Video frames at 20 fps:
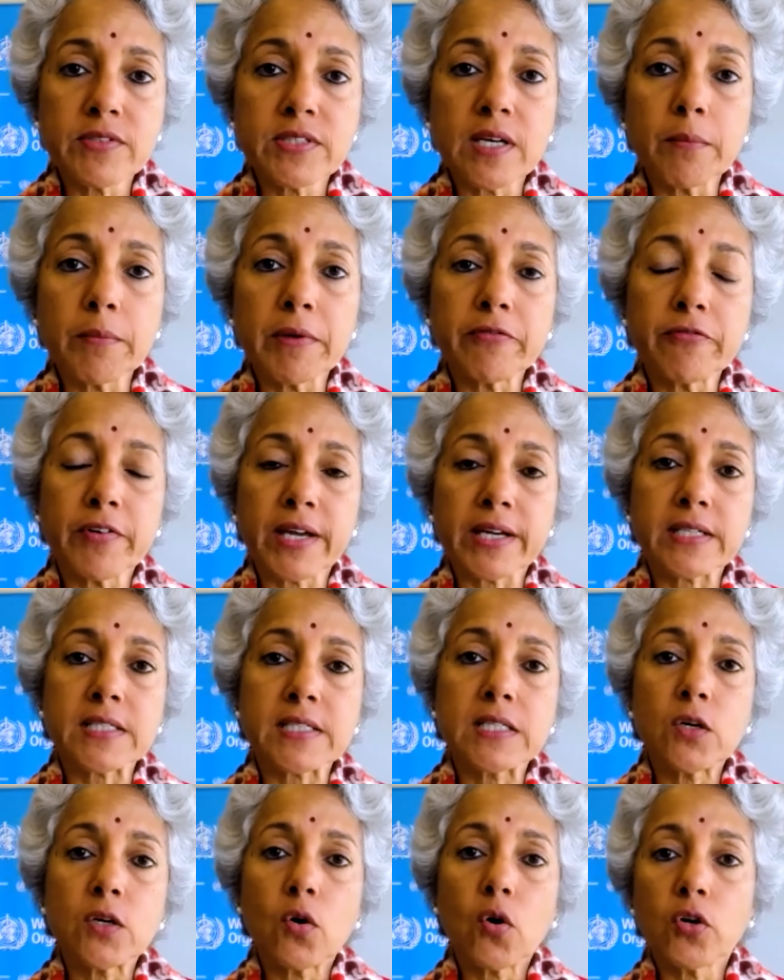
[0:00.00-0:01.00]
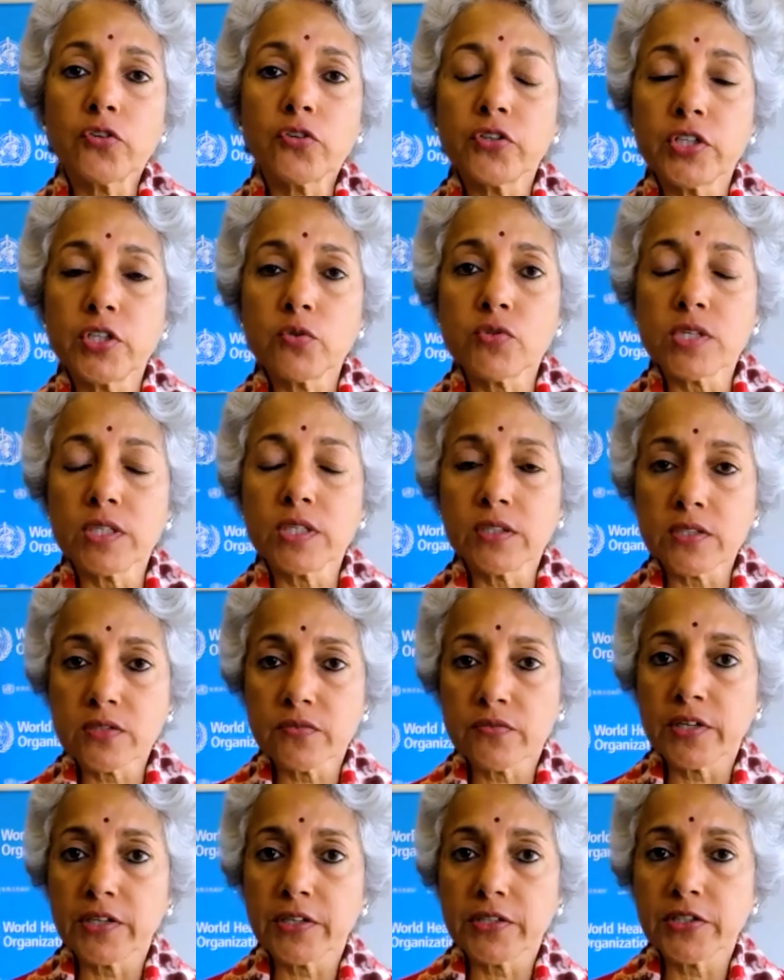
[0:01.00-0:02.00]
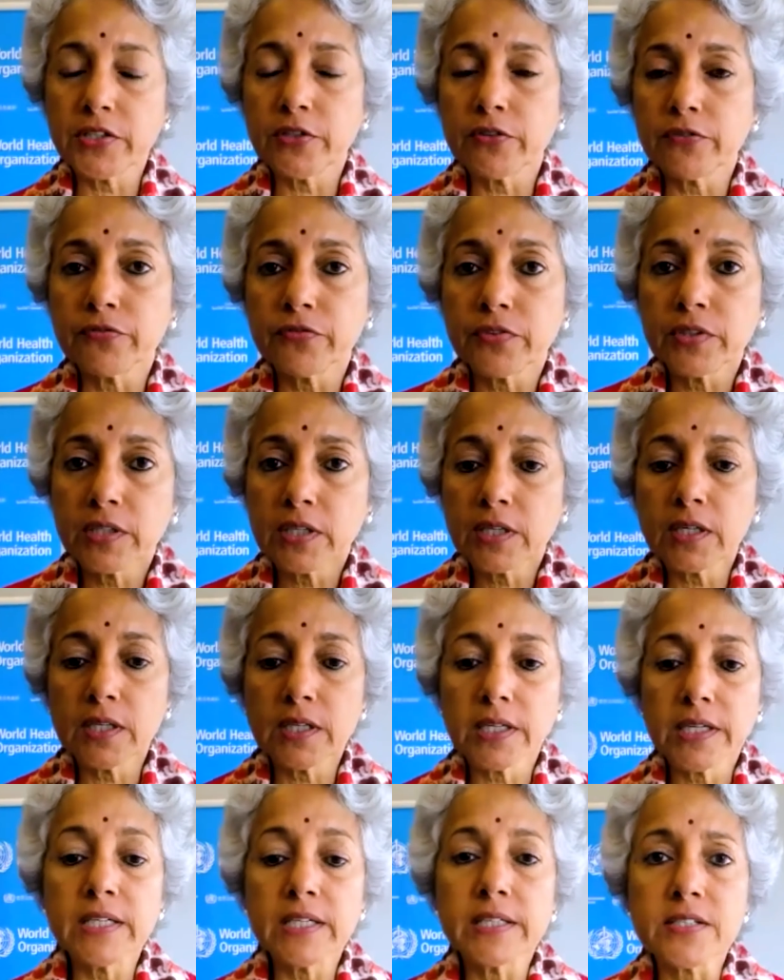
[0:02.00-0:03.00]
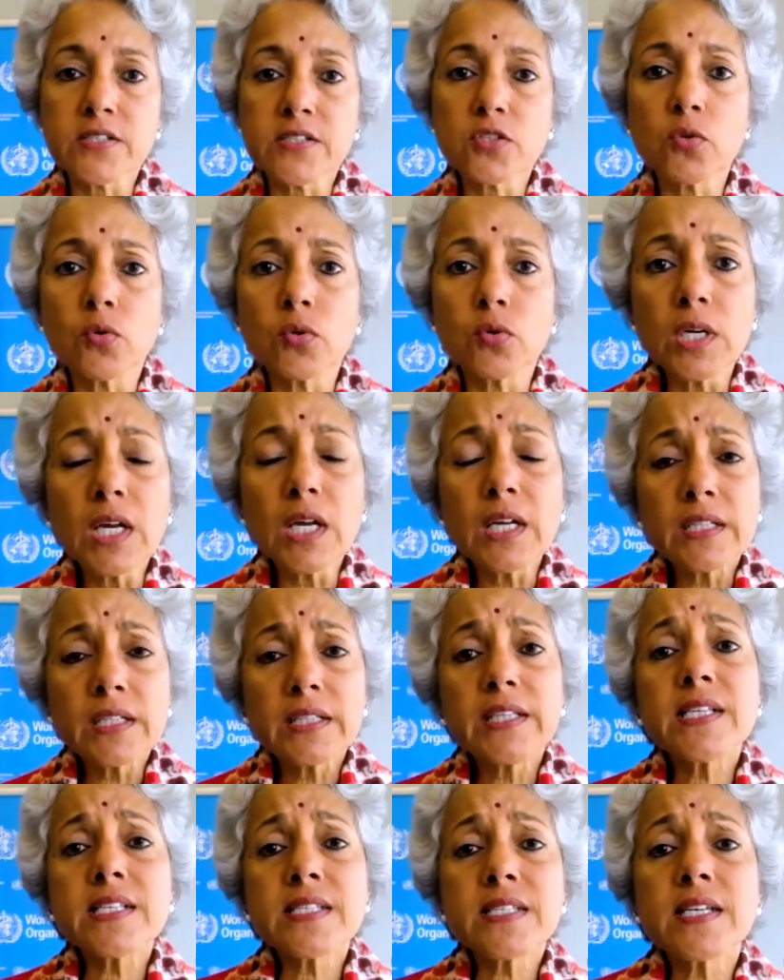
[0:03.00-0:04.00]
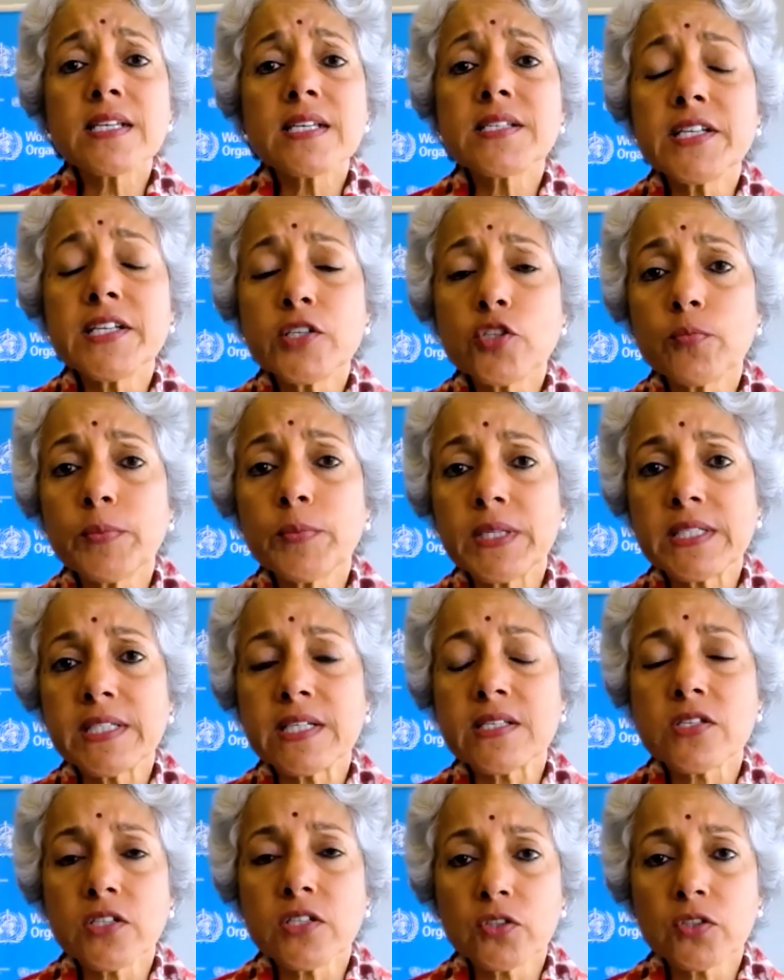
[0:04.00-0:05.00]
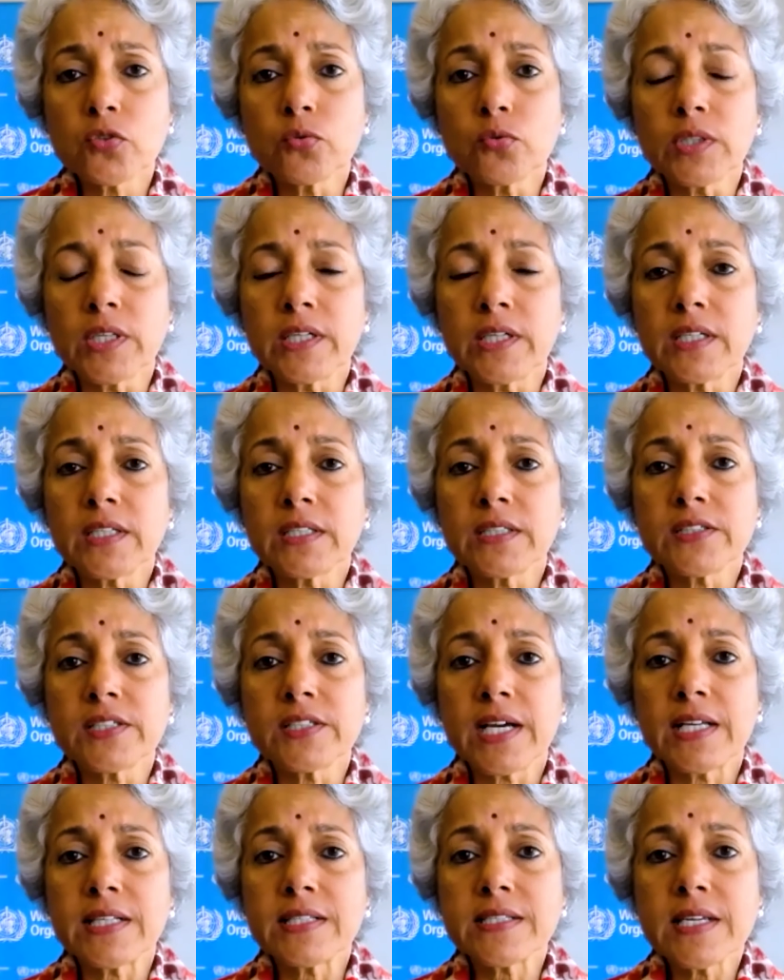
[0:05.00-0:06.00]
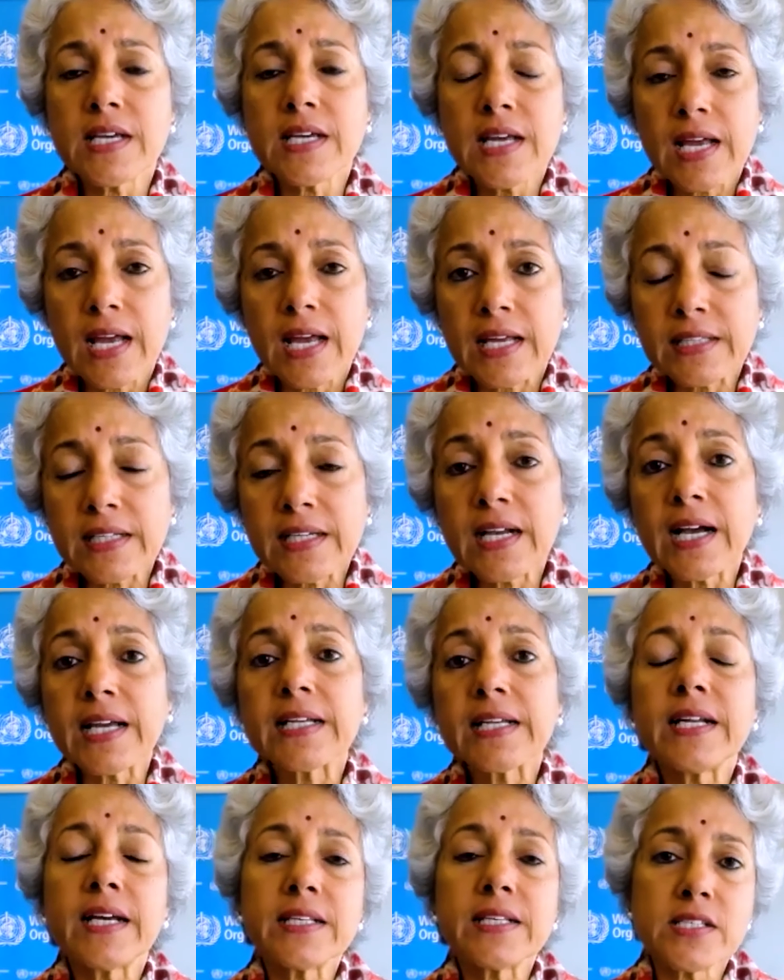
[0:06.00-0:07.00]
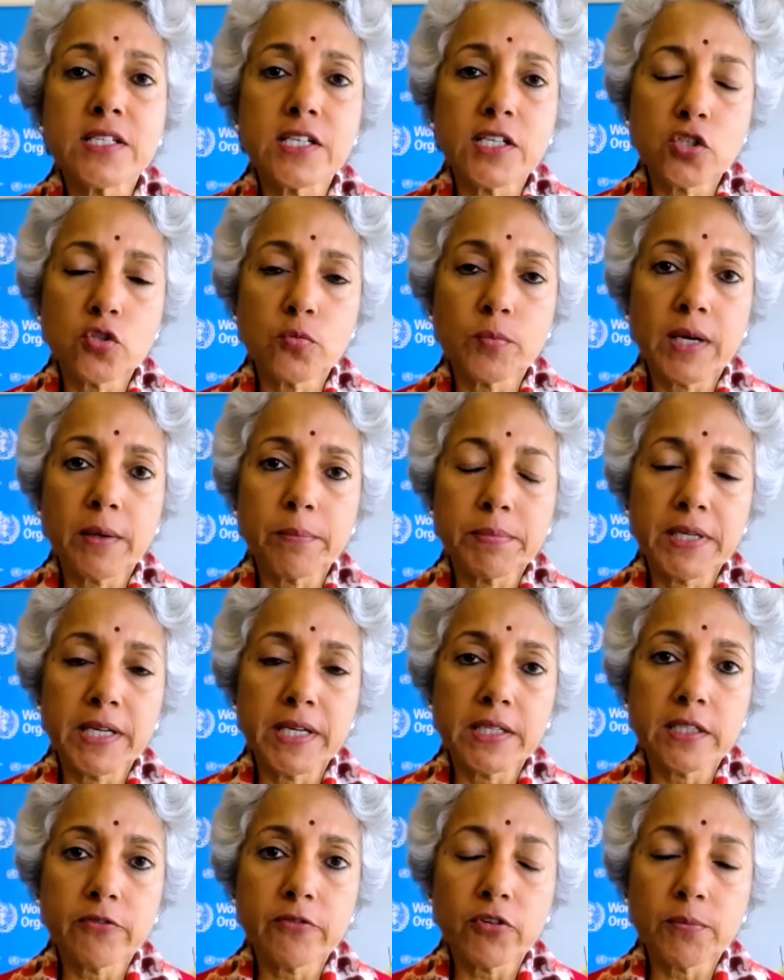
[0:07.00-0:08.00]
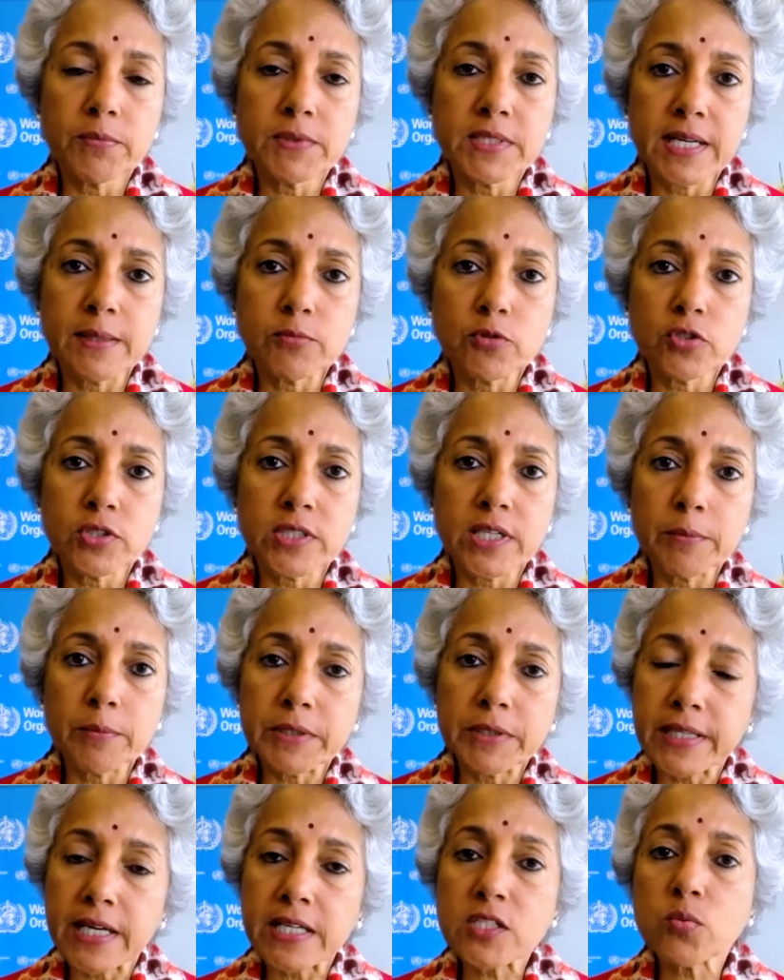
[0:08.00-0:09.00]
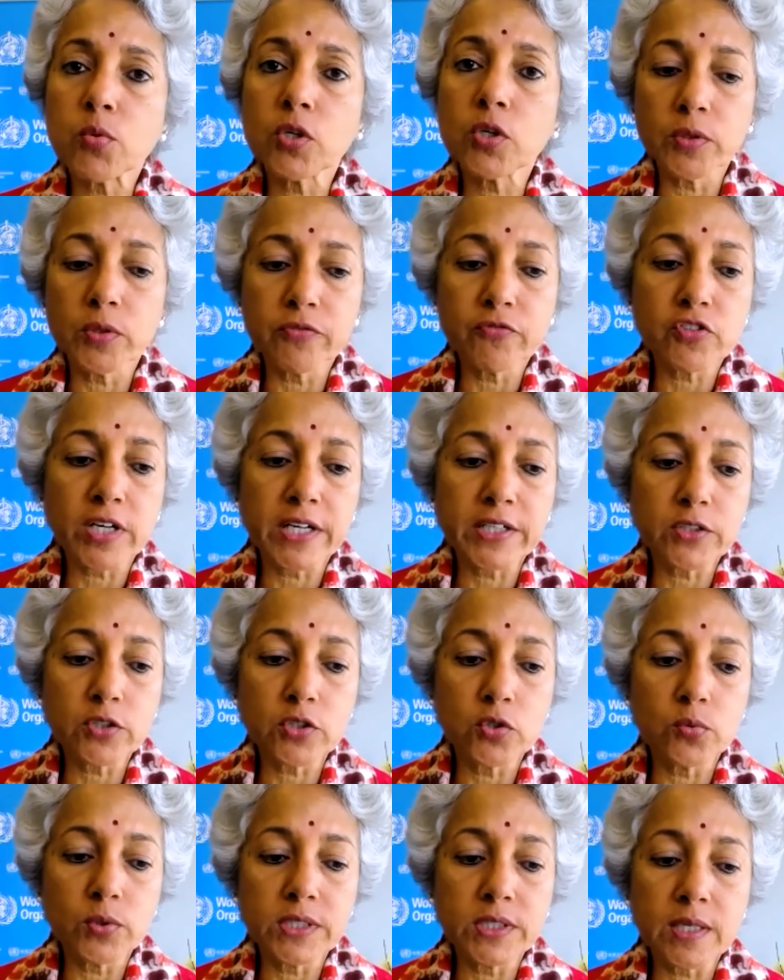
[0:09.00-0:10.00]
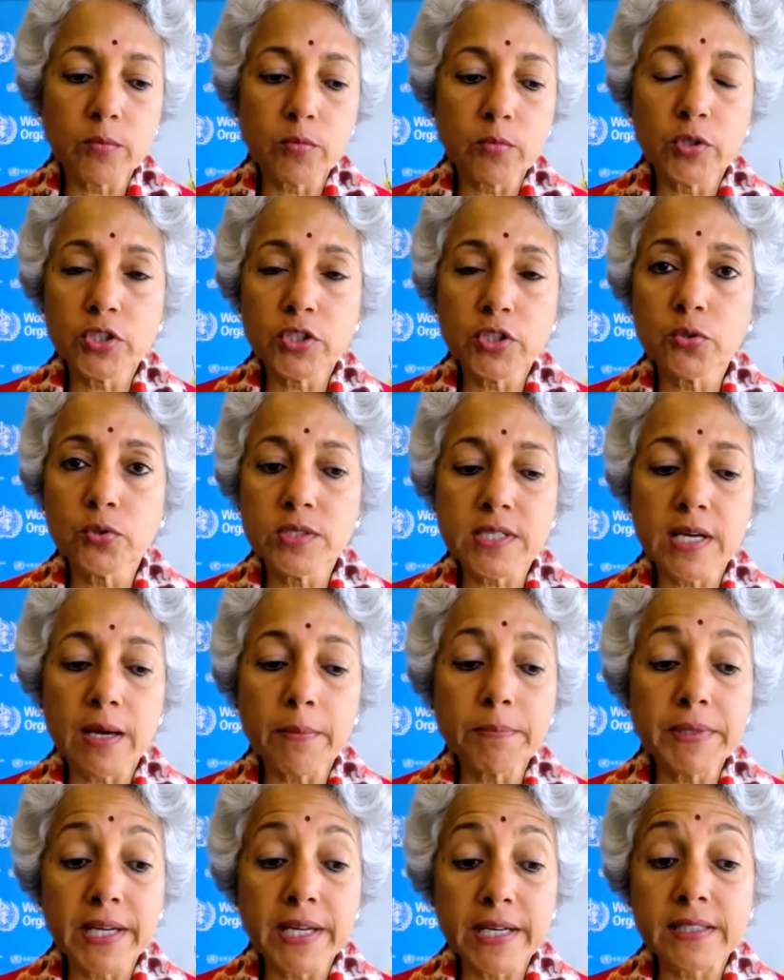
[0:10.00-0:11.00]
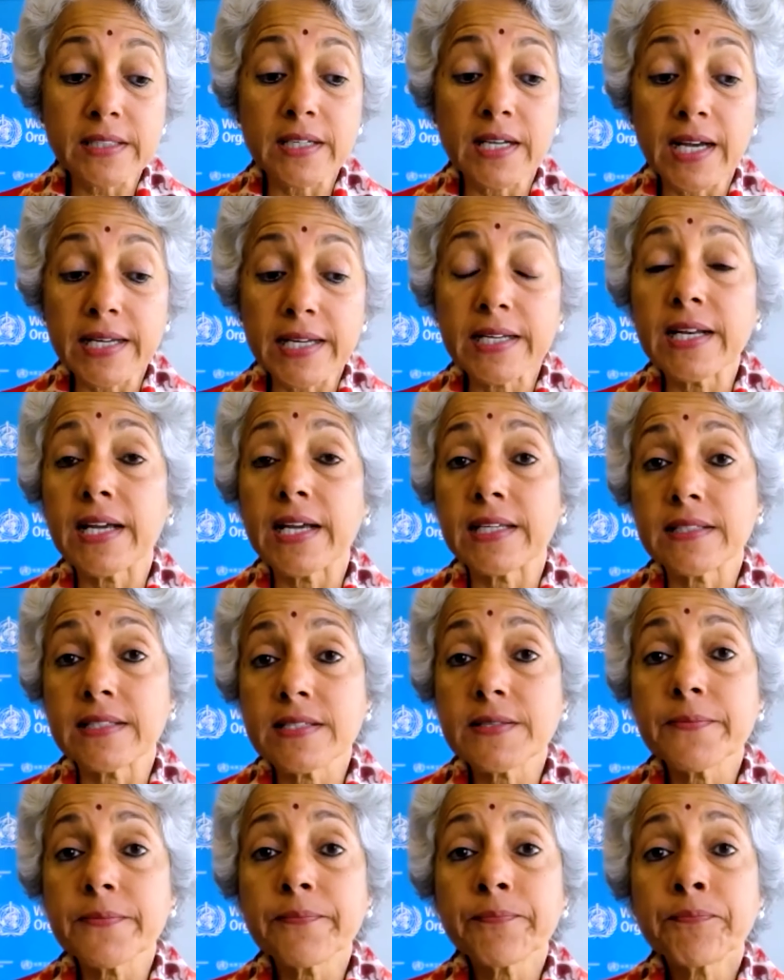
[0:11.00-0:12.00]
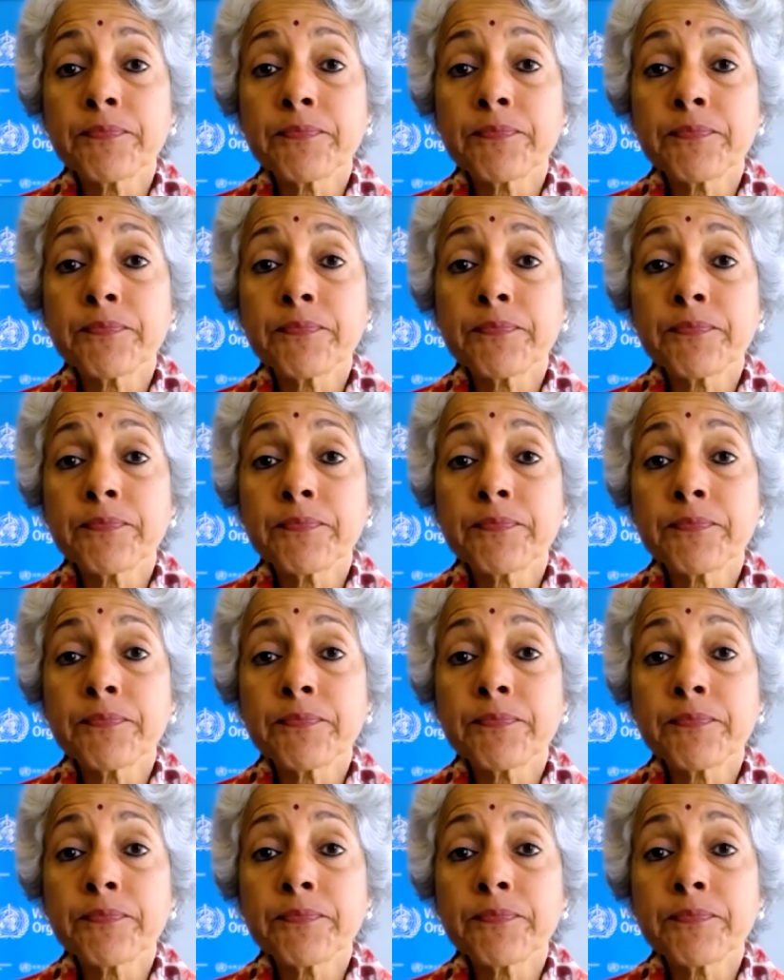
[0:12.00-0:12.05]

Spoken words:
some effect on reducing the severity of illness. So these things need to be tested through clinical trials, and the guidelines need to be updated from time to time. And that's what we've tried to do in WHO, is update the guidelines.